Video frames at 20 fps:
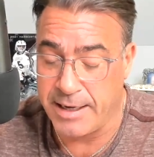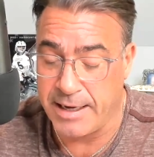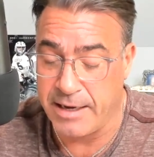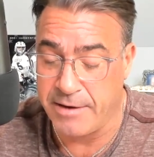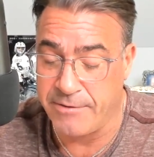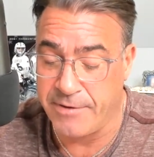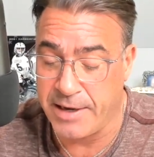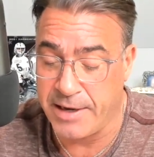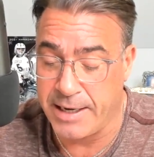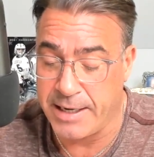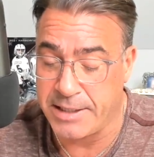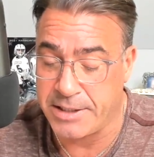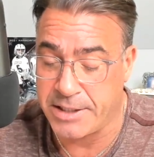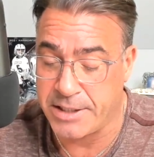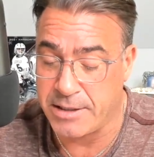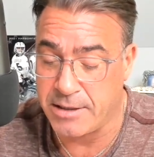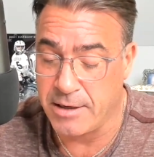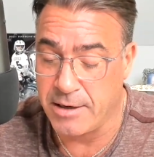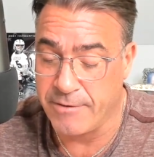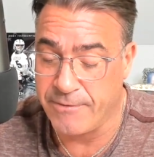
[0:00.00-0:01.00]

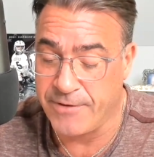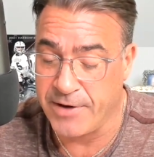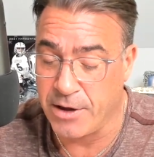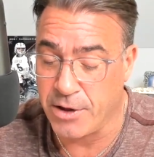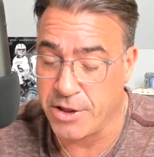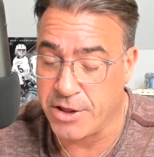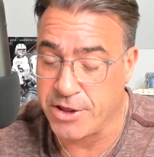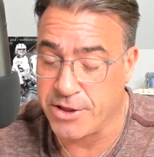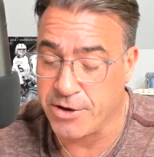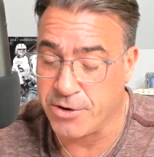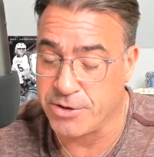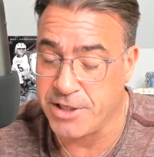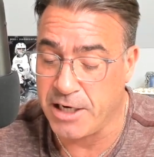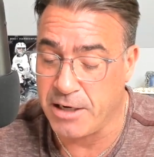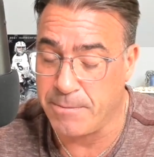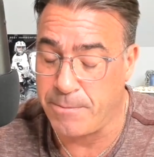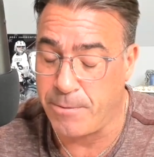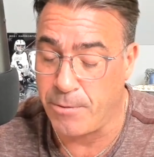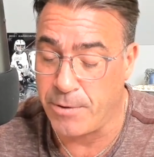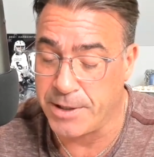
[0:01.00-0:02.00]
EVs fell
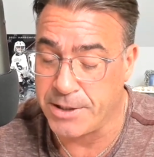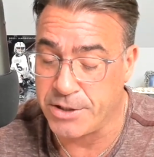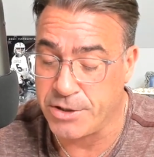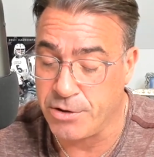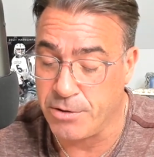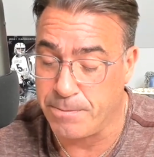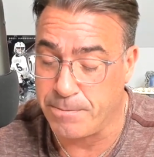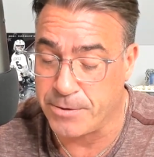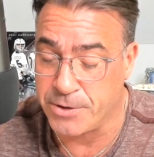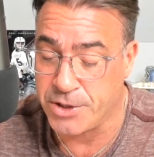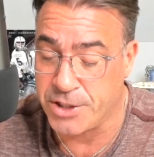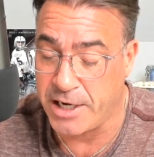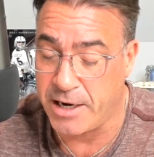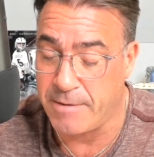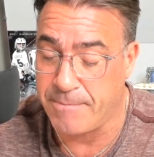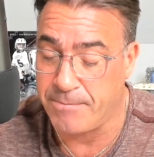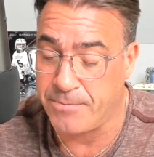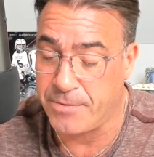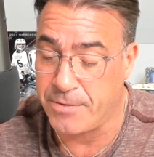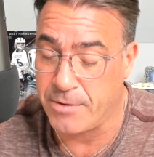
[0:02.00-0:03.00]

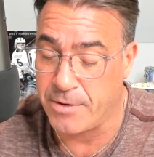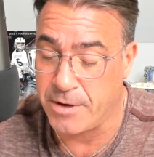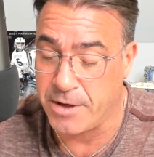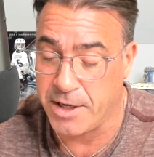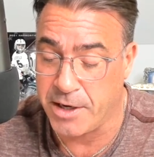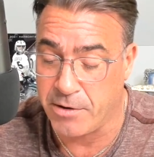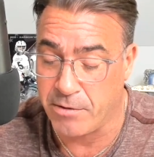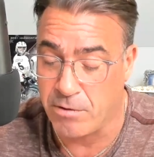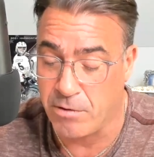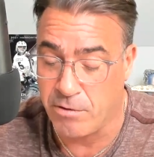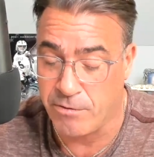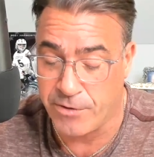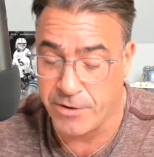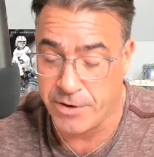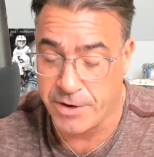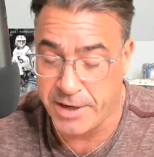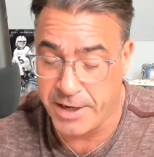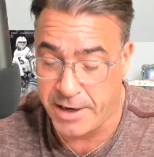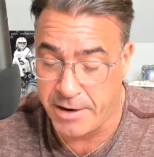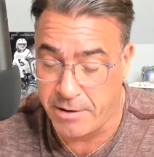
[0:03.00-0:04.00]
13.2% year
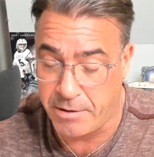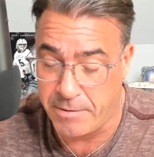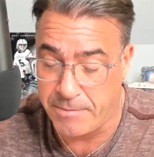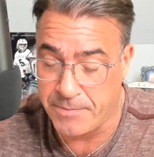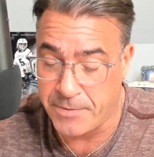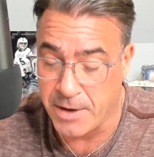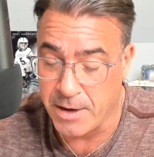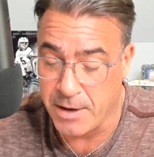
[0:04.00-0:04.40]
over year.